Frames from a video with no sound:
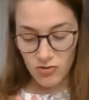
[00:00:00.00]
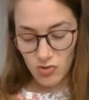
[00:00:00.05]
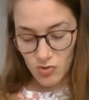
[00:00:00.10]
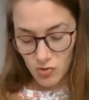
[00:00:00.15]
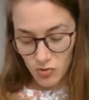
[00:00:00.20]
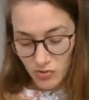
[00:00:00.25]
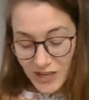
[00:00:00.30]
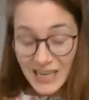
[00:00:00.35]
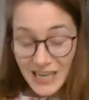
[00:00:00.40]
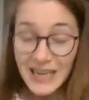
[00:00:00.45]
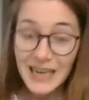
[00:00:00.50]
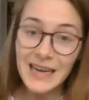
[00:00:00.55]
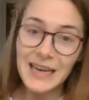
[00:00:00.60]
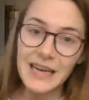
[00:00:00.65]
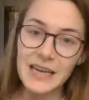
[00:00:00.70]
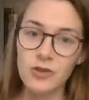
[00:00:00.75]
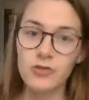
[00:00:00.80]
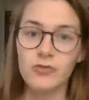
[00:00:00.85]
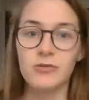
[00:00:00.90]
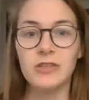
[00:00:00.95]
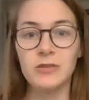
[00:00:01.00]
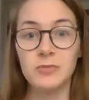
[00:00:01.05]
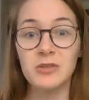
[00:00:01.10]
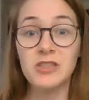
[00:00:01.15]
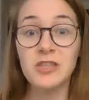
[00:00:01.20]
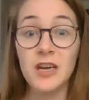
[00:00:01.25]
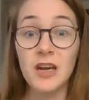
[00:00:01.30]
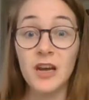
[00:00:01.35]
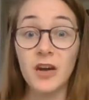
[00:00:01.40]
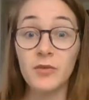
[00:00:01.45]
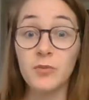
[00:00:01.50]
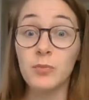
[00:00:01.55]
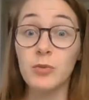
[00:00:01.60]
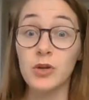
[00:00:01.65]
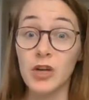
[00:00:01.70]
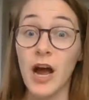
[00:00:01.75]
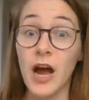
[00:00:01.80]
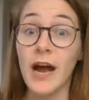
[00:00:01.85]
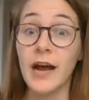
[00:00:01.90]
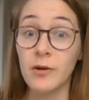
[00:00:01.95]
really a Christmas gift, but
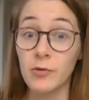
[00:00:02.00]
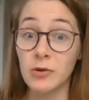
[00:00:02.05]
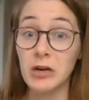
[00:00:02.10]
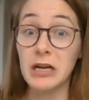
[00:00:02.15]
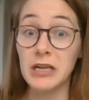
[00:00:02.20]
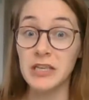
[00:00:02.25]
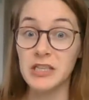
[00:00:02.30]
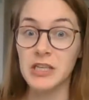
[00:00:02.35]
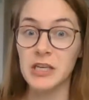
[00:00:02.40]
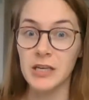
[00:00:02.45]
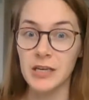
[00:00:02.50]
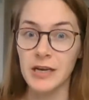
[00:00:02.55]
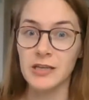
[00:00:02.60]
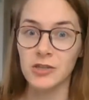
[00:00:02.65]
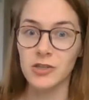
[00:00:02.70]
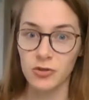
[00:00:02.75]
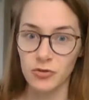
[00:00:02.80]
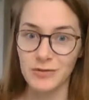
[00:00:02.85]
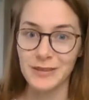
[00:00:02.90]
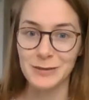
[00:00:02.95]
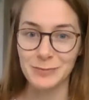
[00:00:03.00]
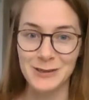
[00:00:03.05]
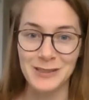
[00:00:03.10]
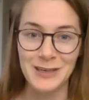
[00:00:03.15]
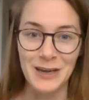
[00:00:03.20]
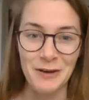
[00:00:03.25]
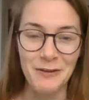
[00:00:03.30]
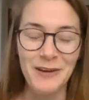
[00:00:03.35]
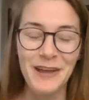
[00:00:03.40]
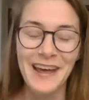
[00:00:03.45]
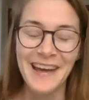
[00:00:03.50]
I really see it as a Christmas gift.